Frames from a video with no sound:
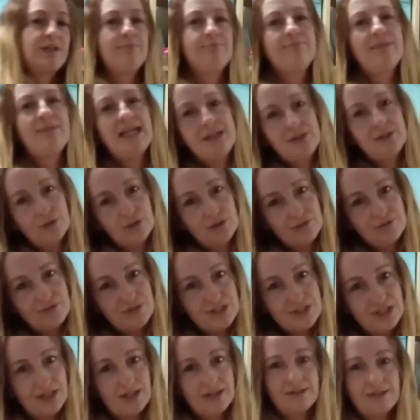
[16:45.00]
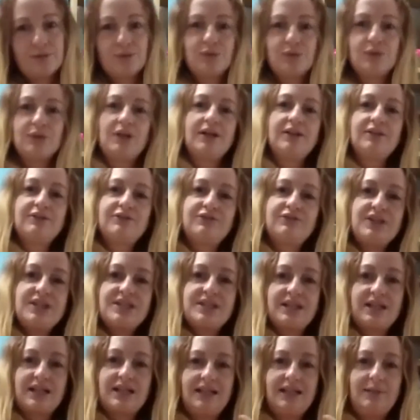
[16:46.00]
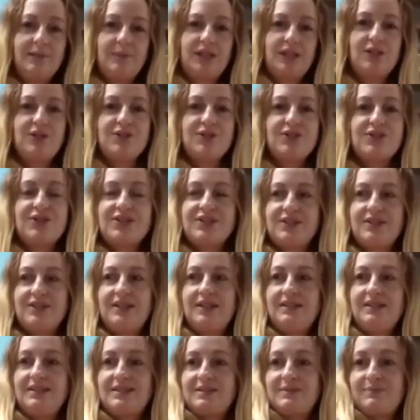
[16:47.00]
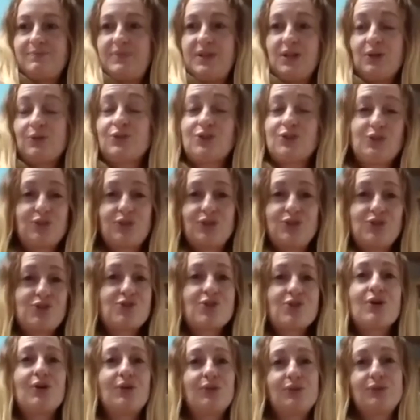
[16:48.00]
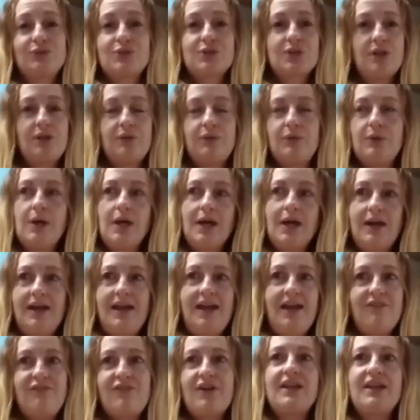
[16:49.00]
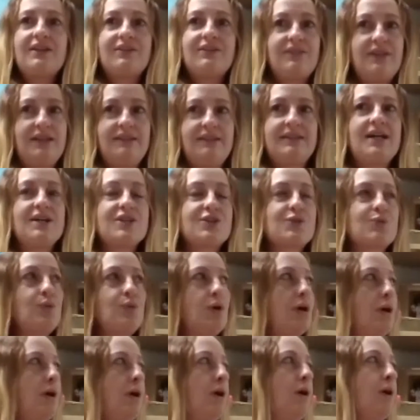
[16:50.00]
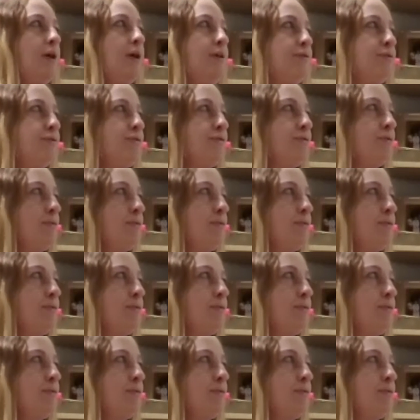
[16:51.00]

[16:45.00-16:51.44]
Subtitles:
they may not have done, or like physically, because it's beyond your control. So if anything, that's what I